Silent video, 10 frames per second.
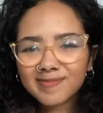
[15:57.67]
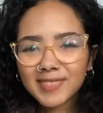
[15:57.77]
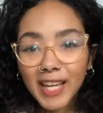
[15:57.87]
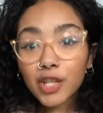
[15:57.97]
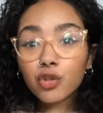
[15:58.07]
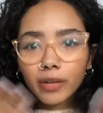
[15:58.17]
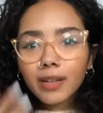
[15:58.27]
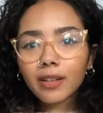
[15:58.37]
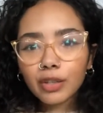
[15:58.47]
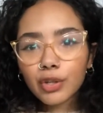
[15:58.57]
like
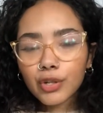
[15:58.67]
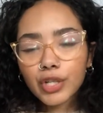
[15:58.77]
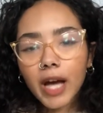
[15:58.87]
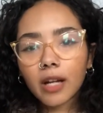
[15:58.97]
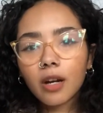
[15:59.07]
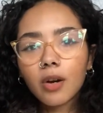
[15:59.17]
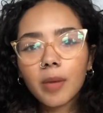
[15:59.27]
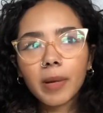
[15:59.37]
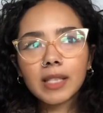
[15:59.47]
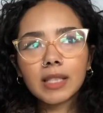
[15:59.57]
trigger your shadow. And
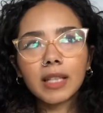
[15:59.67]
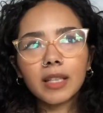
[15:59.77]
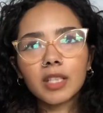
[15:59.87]
basically in